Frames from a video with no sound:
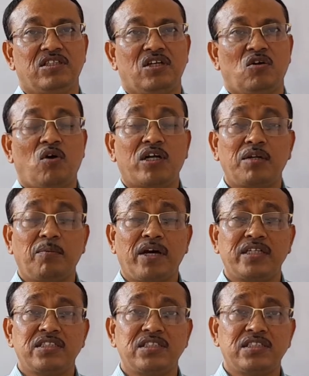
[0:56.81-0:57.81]

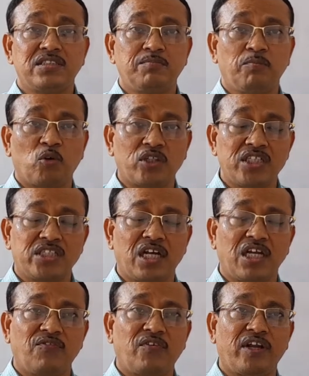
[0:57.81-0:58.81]
Whatever potential
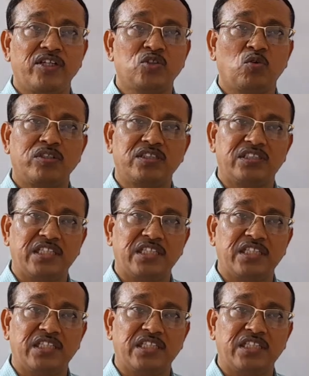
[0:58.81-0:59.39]
difference was